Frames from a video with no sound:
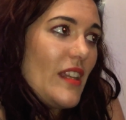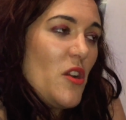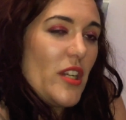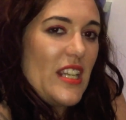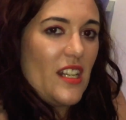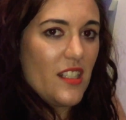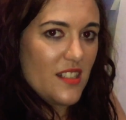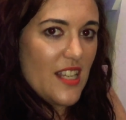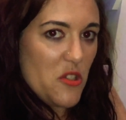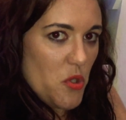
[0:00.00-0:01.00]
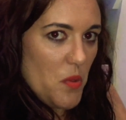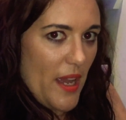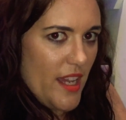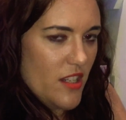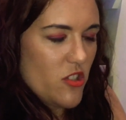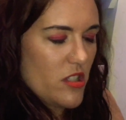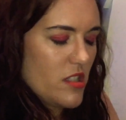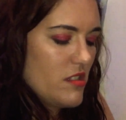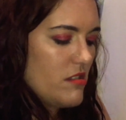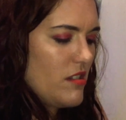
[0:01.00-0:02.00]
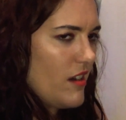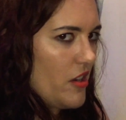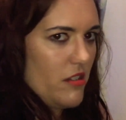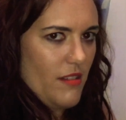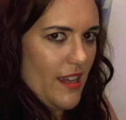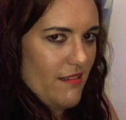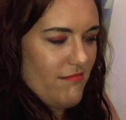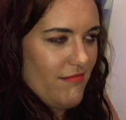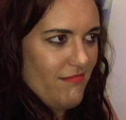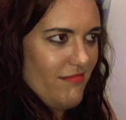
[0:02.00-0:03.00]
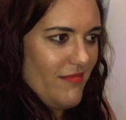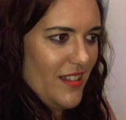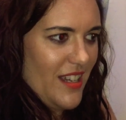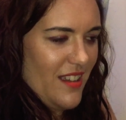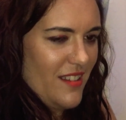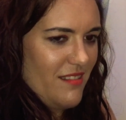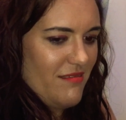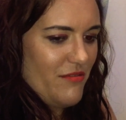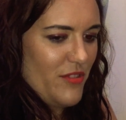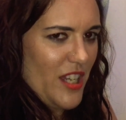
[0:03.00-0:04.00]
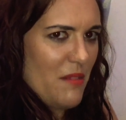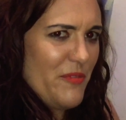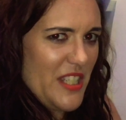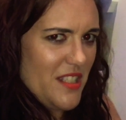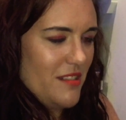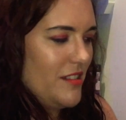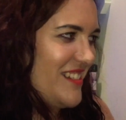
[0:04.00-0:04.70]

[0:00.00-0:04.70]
not in a sexual way, just, you know, like for comfort.